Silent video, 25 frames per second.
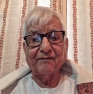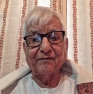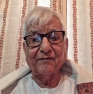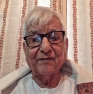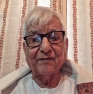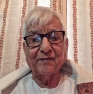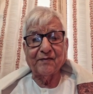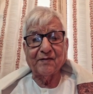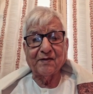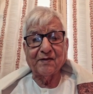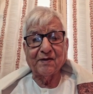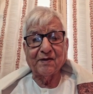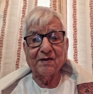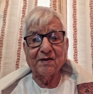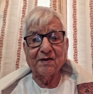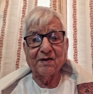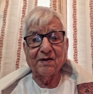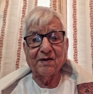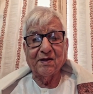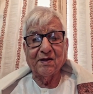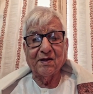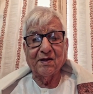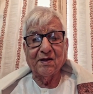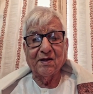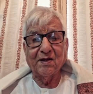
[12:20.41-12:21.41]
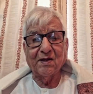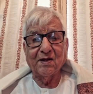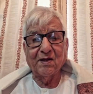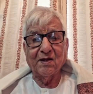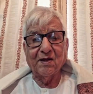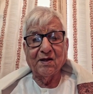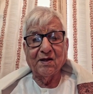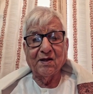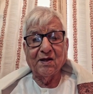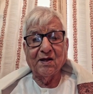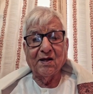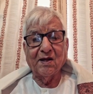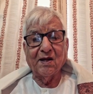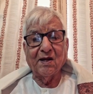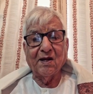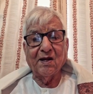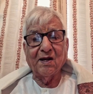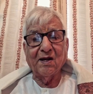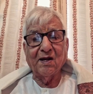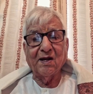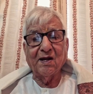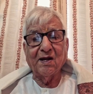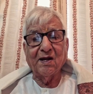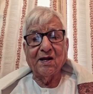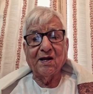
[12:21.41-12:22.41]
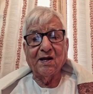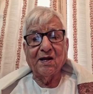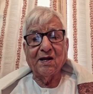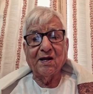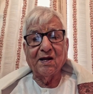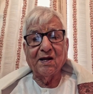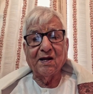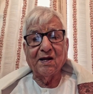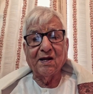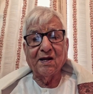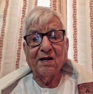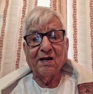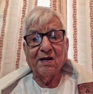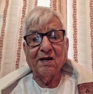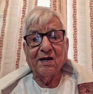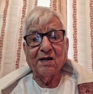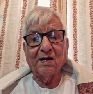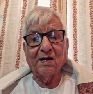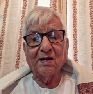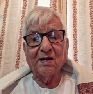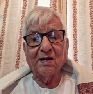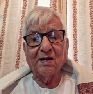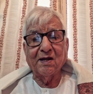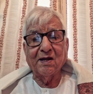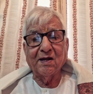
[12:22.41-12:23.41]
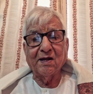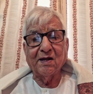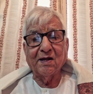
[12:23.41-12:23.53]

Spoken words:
[no speech]